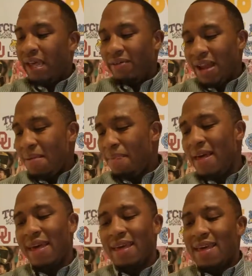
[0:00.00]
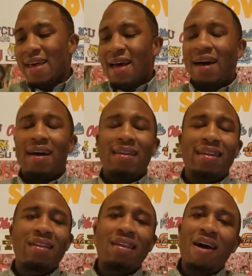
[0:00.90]
Green Bay,
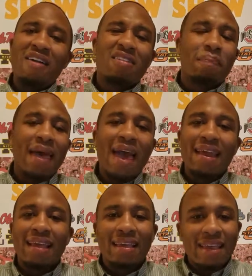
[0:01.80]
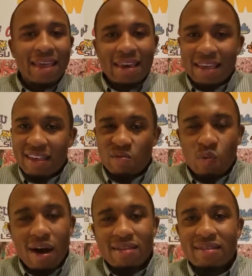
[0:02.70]
they lost bad again against
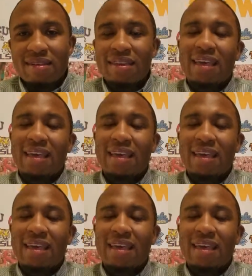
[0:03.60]
Washington.